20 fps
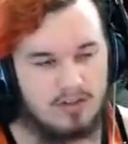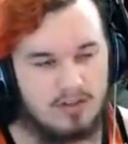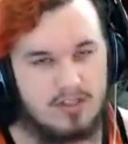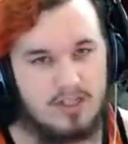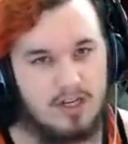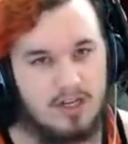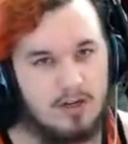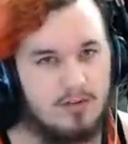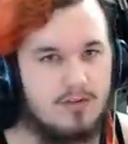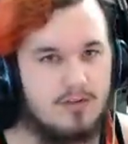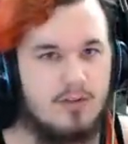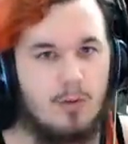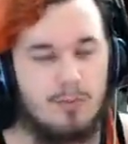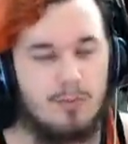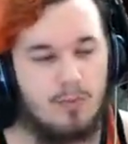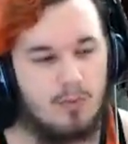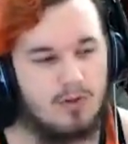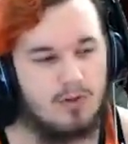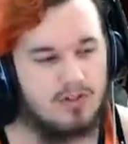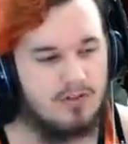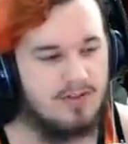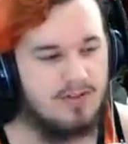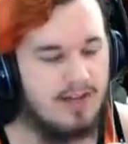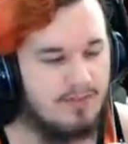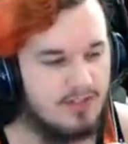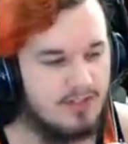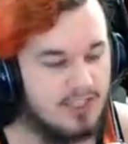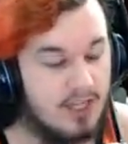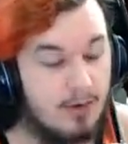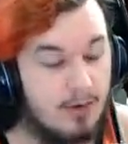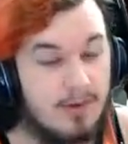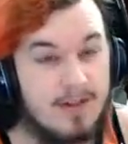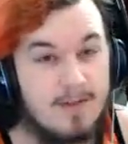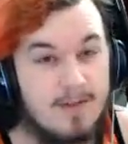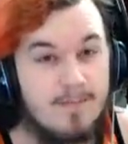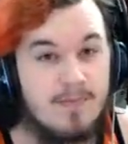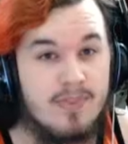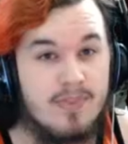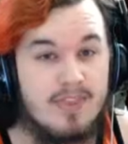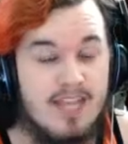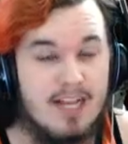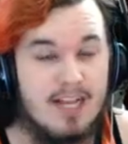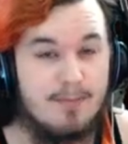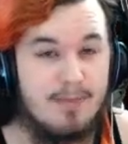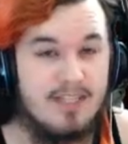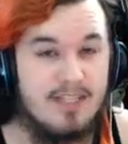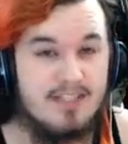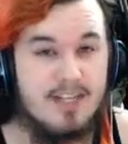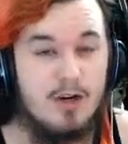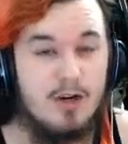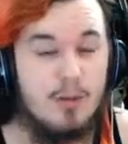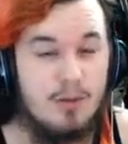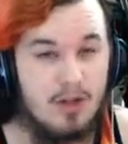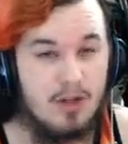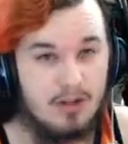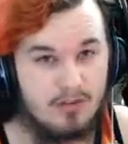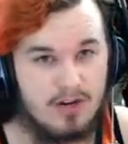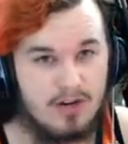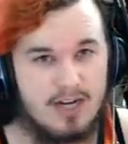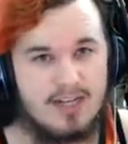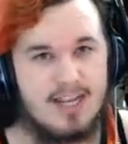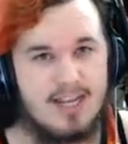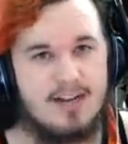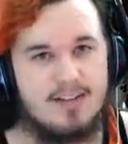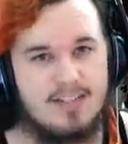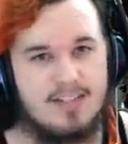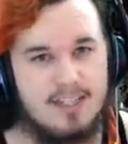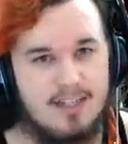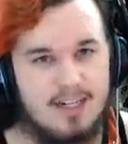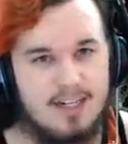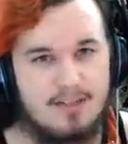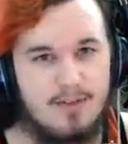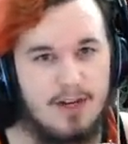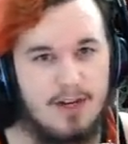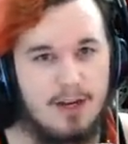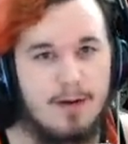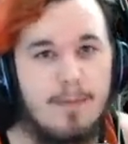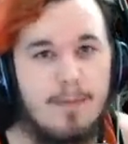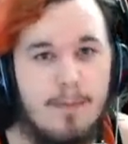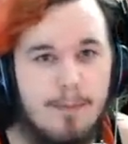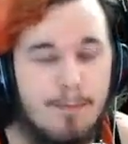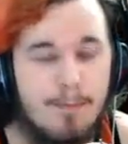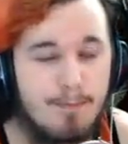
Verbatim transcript: It's, you know, open world survival. So that being said, hope you all have a great day and I'll see you in the next video.